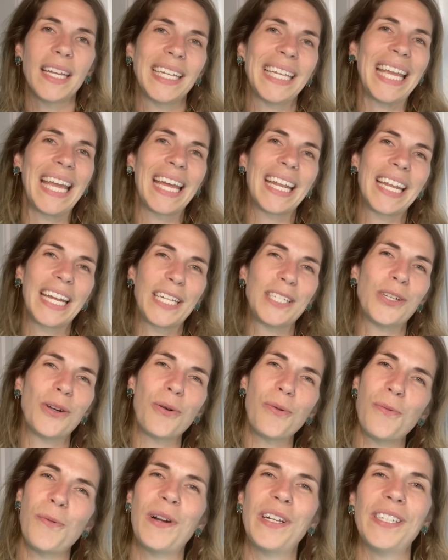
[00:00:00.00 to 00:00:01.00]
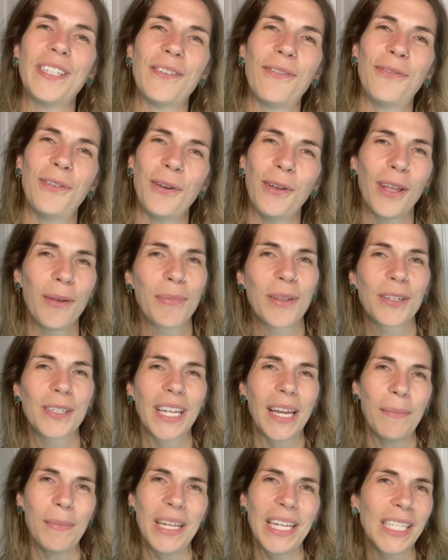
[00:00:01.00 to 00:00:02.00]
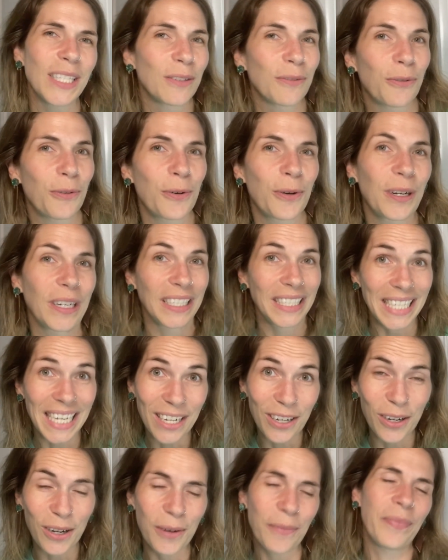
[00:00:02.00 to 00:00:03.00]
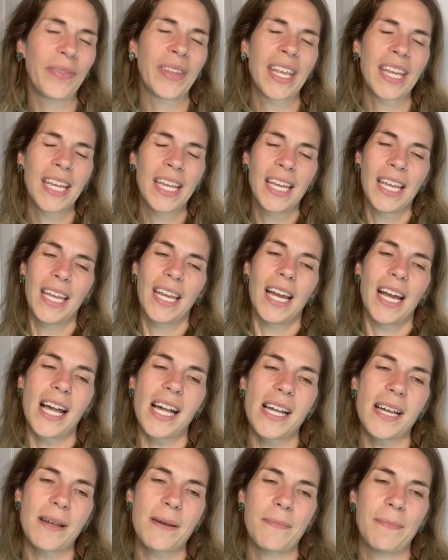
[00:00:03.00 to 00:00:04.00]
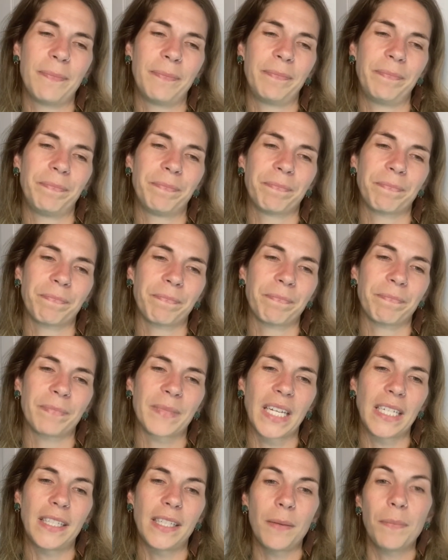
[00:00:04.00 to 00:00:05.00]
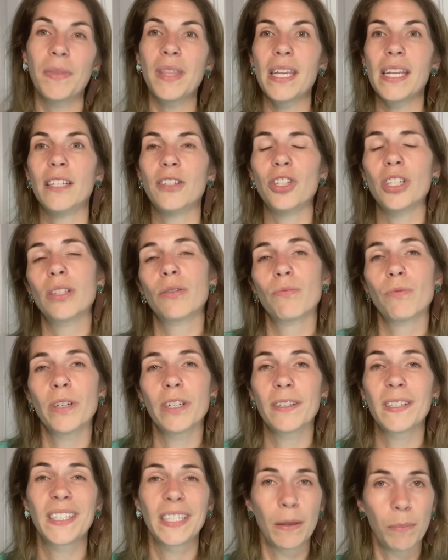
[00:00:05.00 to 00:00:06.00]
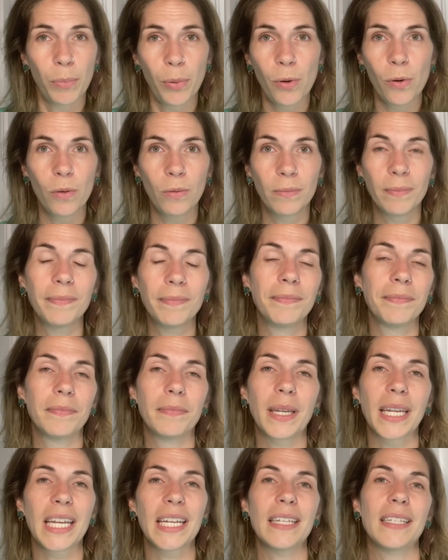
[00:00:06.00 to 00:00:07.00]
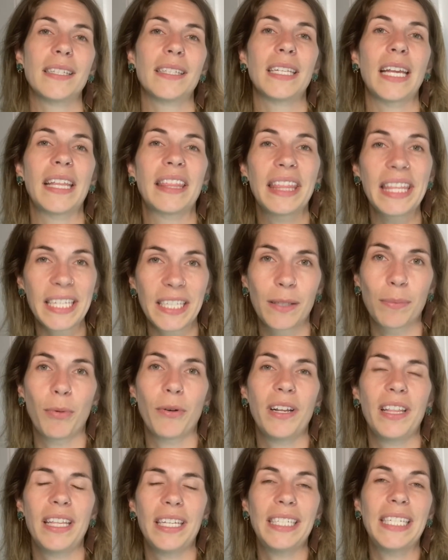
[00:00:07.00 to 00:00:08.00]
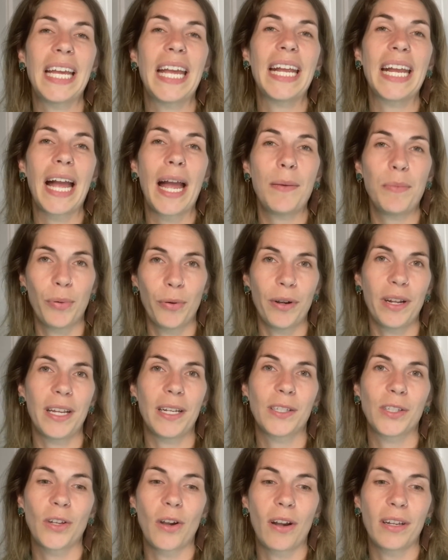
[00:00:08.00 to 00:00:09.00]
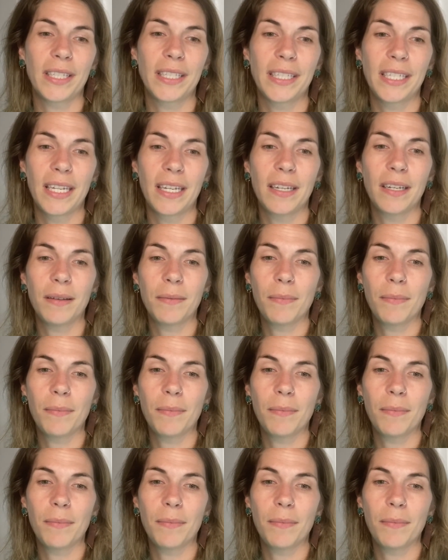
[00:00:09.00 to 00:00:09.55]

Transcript: Again, I don't want to fill up their tummies for dinner. It's something just real simple because at this point in the day, I'm pretty exhausted.